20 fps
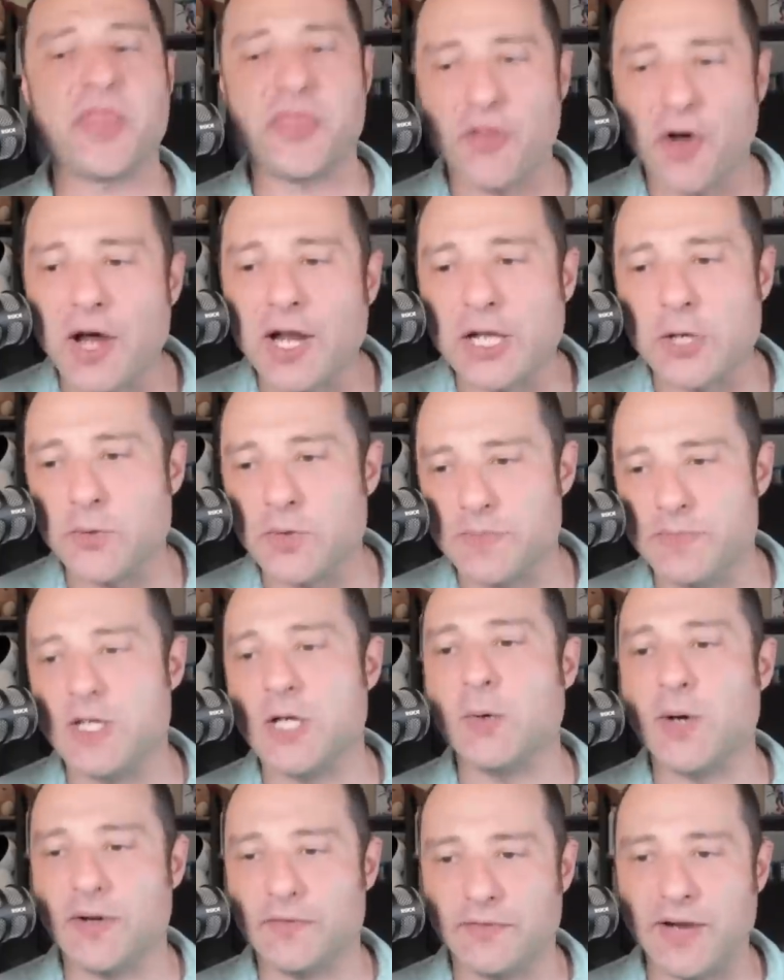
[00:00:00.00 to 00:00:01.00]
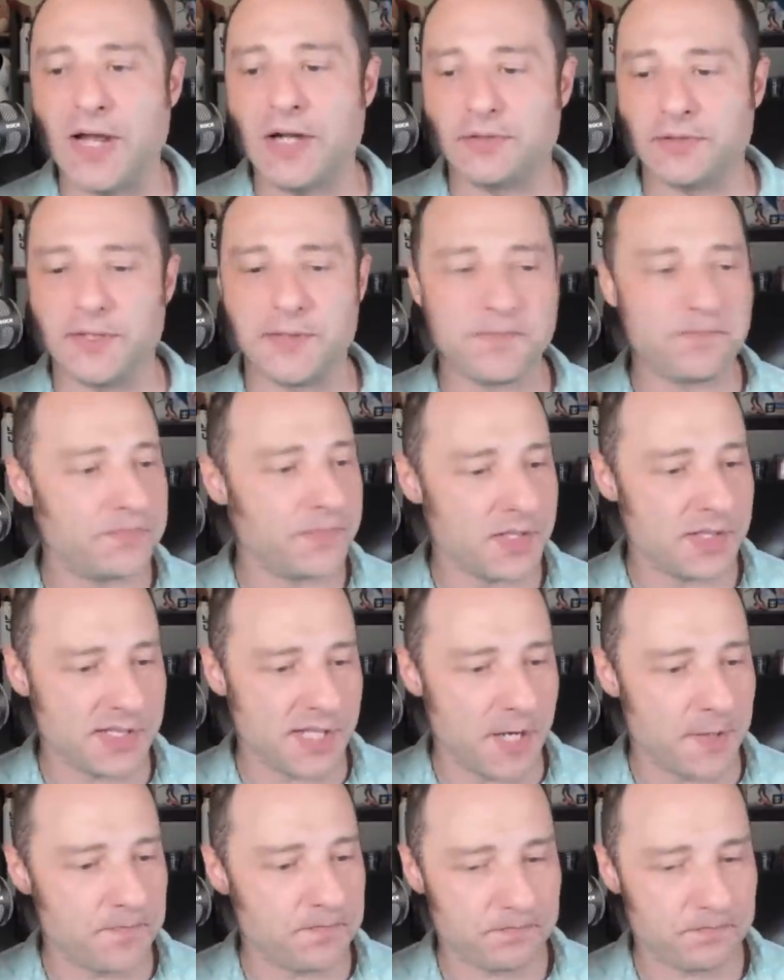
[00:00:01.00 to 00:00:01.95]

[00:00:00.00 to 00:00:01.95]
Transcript: thought it would be, quite frankly. So,